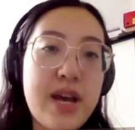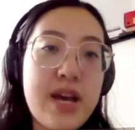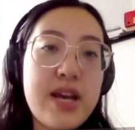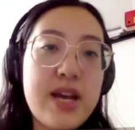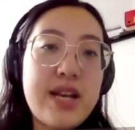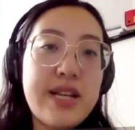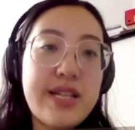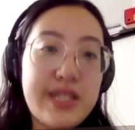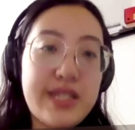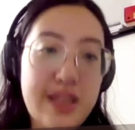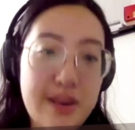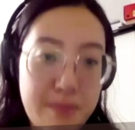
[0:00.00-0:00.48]

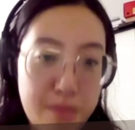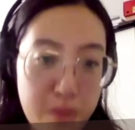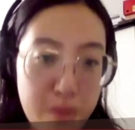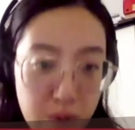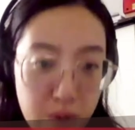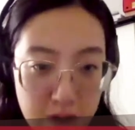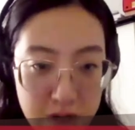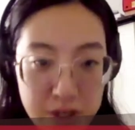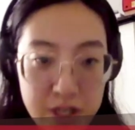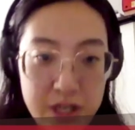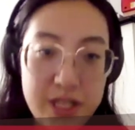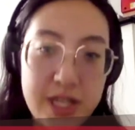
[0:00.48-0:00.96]
but it's
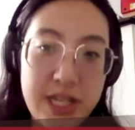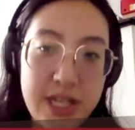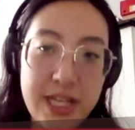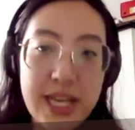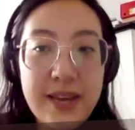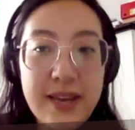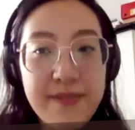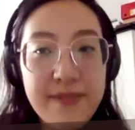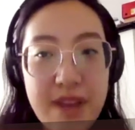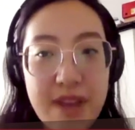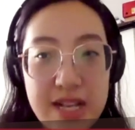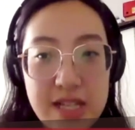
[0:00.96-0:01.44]
important just
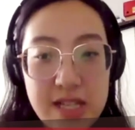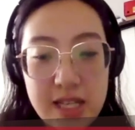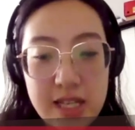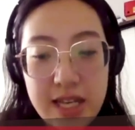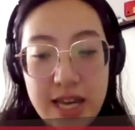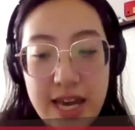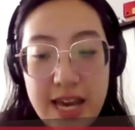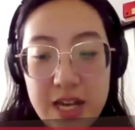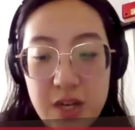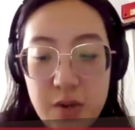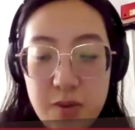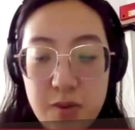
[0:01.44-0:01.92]
to keep bands
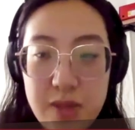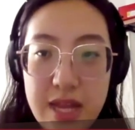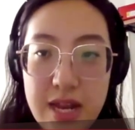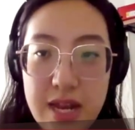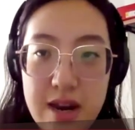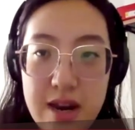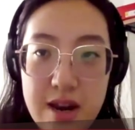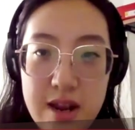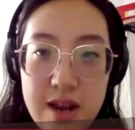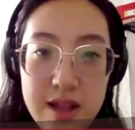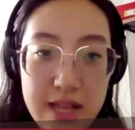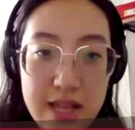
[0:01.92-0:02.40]
engaged
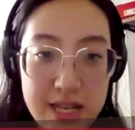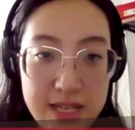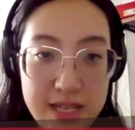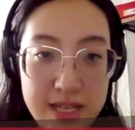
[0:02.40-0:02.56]
within the